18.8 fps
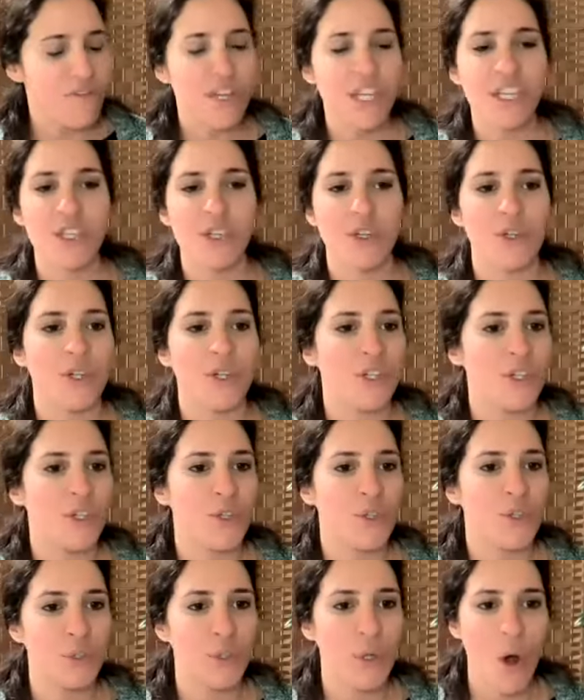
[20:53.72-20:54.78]
resource
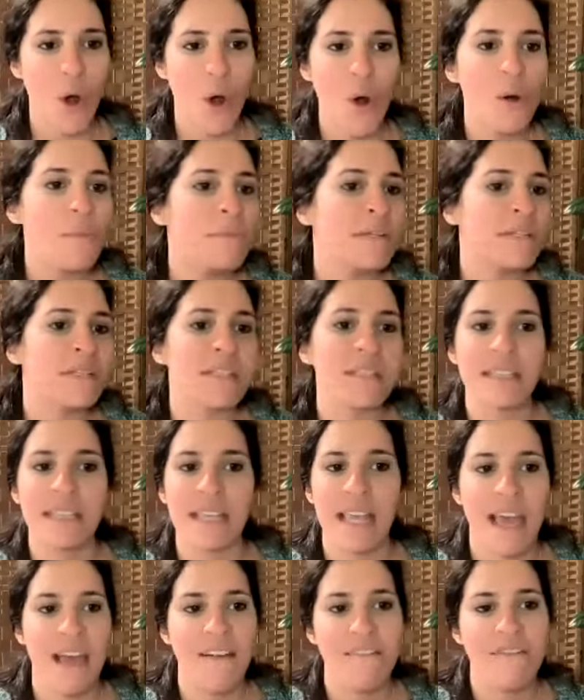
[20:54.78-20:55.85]
to
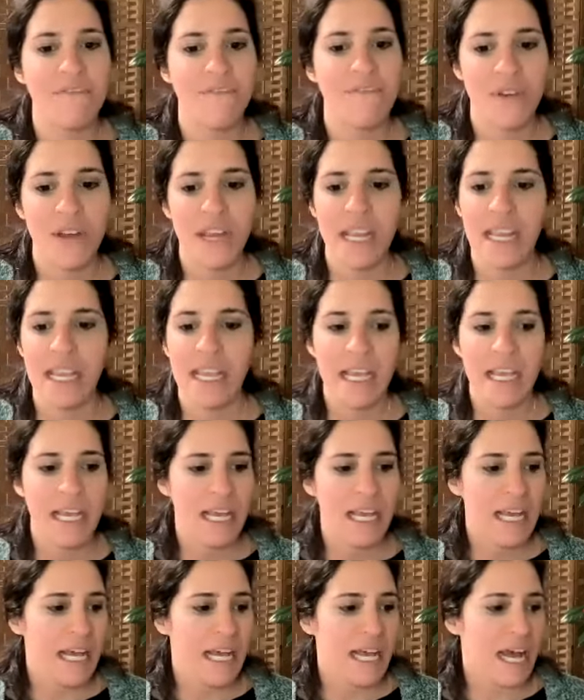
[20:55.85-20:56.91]
almost every
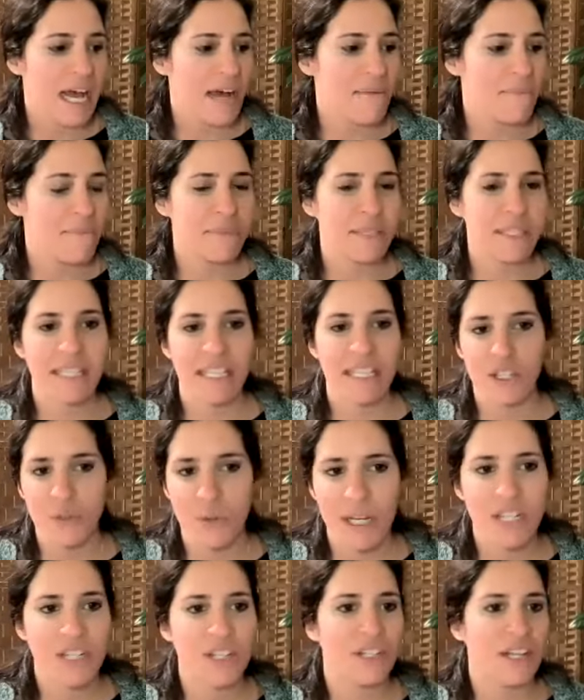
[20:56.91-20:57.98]

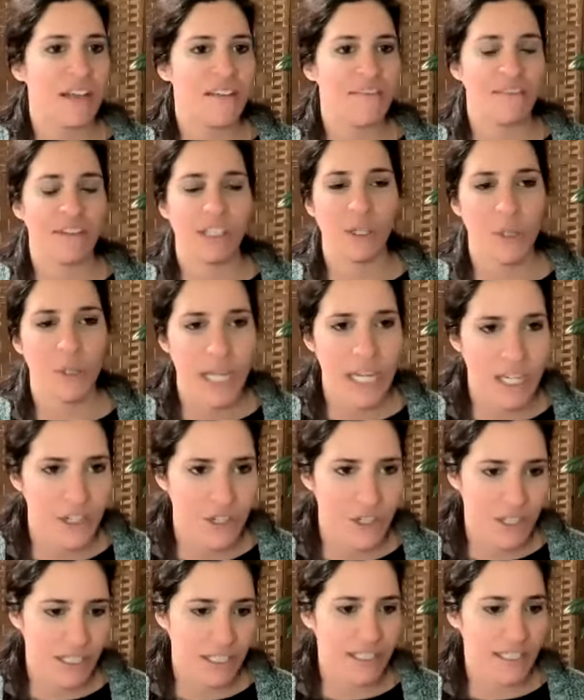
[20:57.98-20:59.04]
situation, every
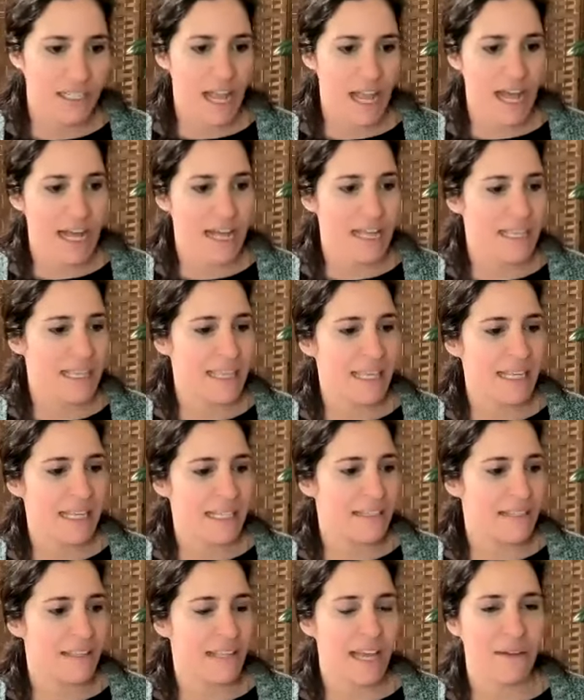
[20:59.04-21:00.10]
location,
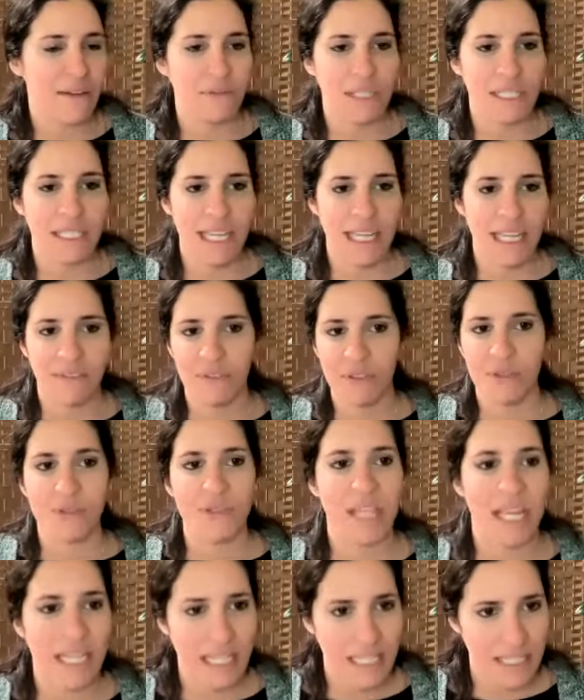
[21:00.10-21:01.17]
things that would take few
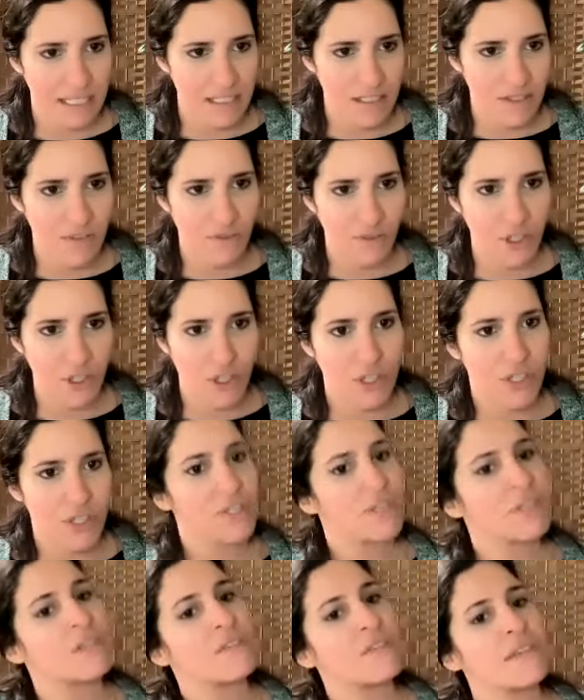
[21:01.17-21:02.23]
seconds
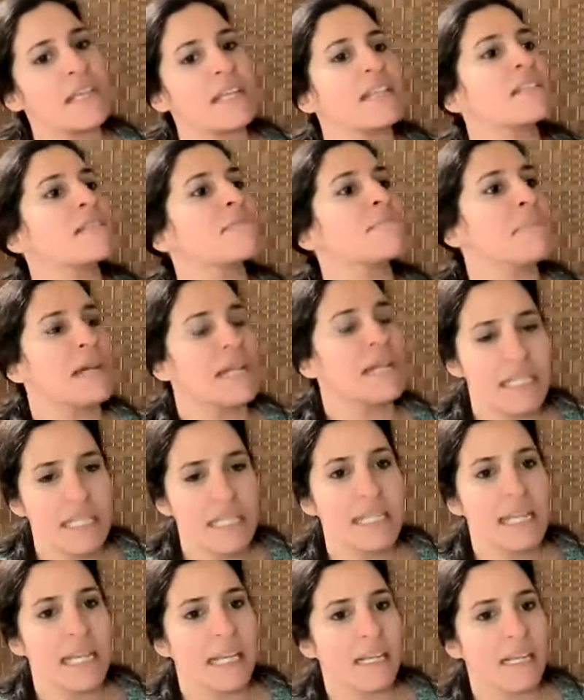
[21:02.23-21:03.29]
versus things might
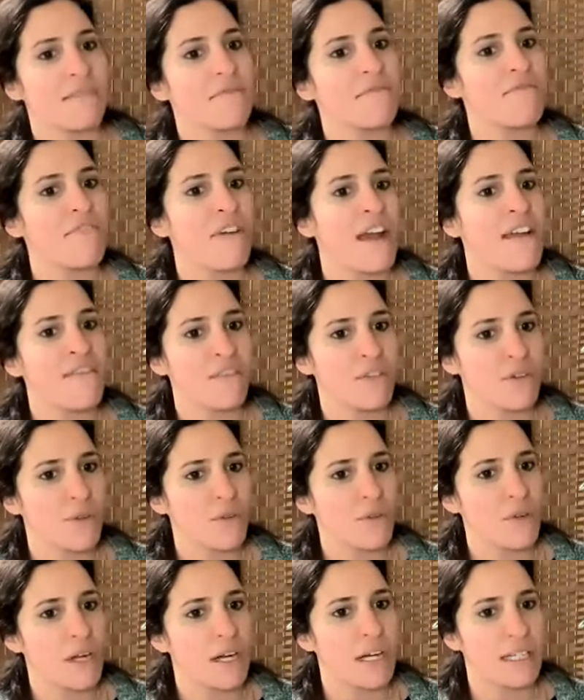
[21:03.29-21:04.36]
take 5 or